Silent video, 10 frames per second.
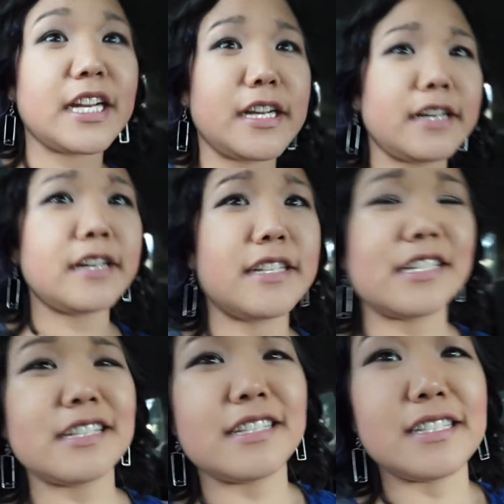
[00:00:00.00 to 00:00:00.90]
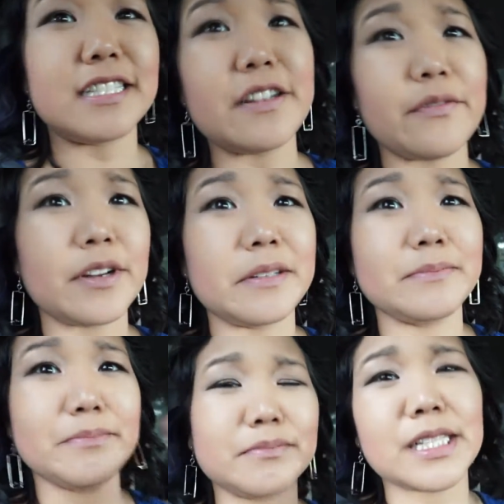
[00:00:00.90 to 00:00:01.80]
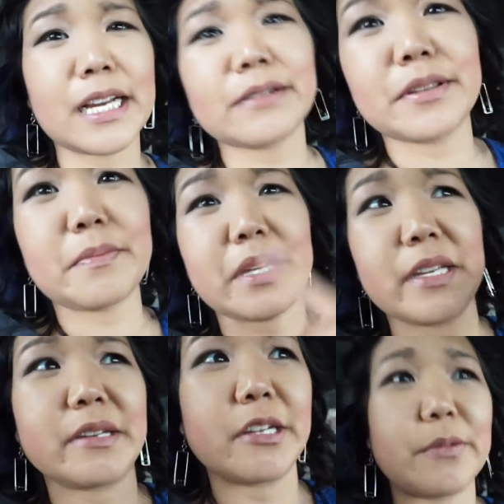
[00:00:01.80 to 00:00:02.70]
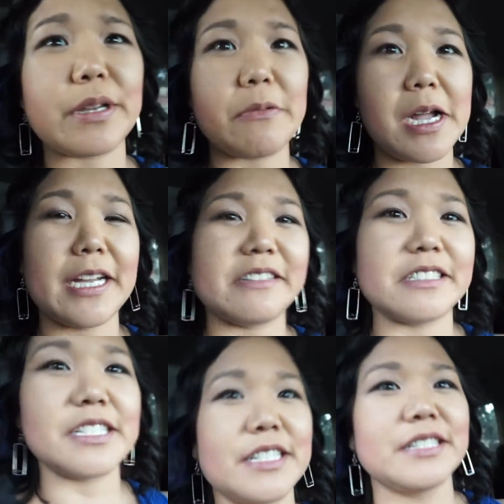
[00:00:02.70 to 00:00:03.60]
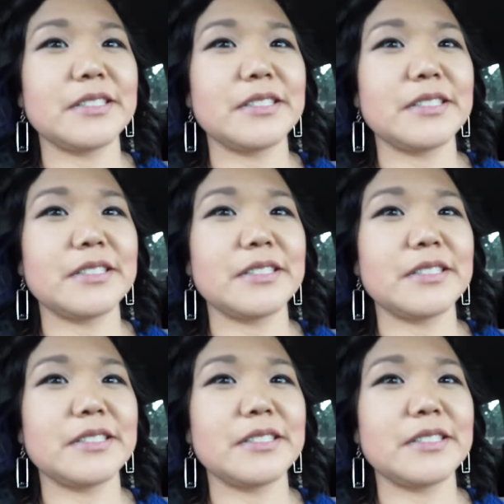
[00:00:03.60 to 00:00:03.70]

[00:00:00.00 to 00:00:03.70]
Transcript: in a different Plan With Me rewind,